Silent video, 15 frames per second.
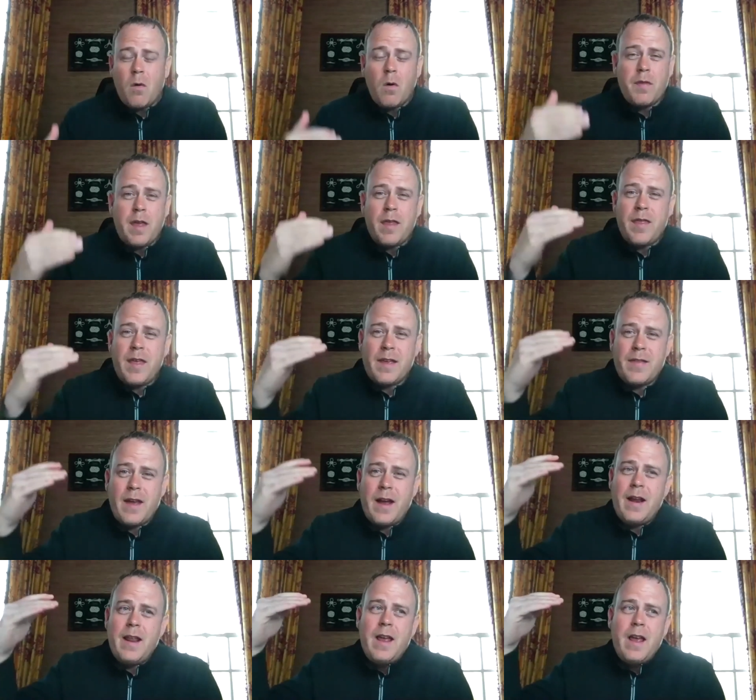or they think
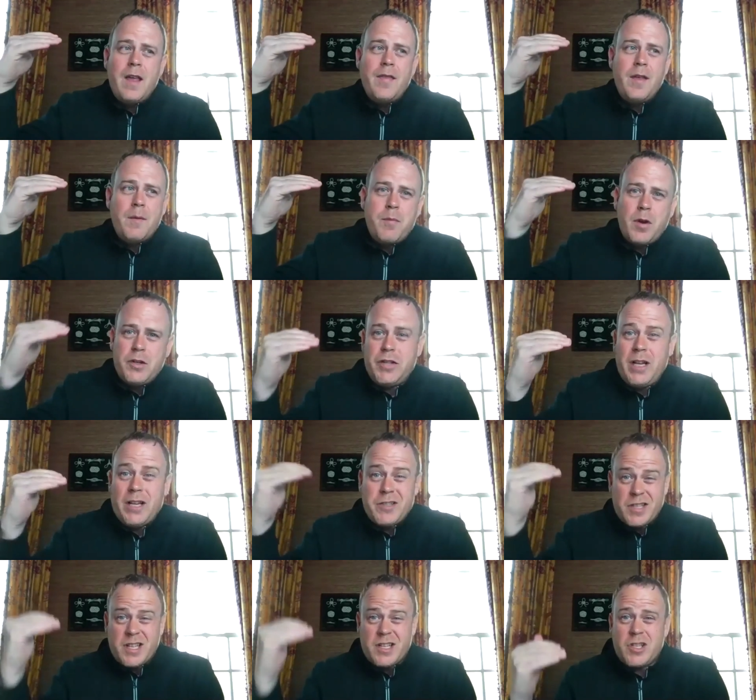that the
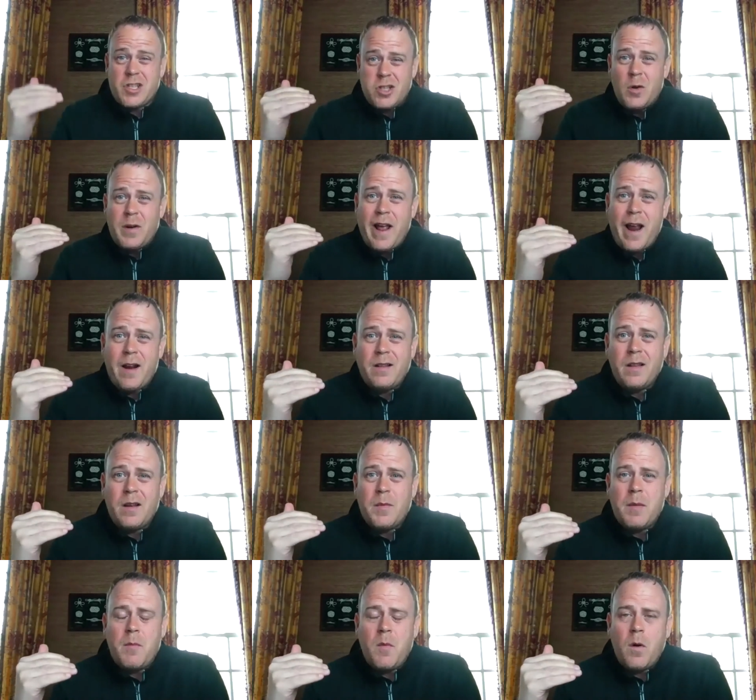appreciation is going to slow down a little
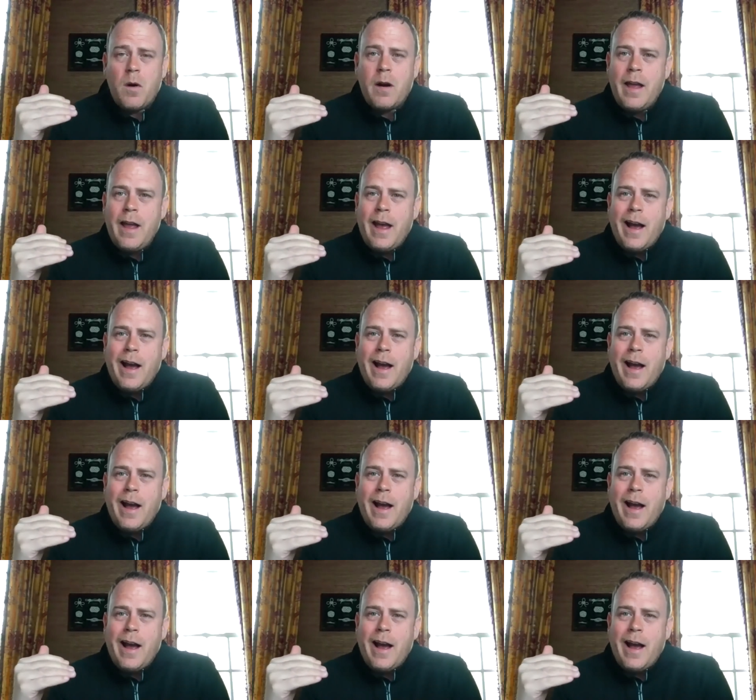bit more.